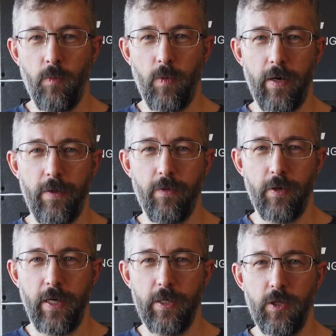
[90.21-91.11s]
what I
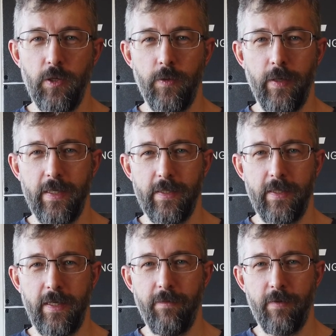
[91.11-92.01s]
thought I'd do is
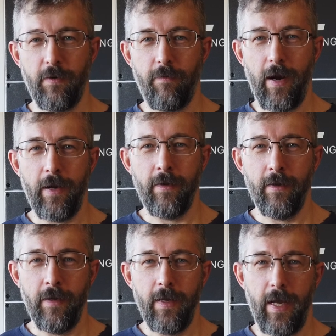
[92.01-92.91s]
give it a run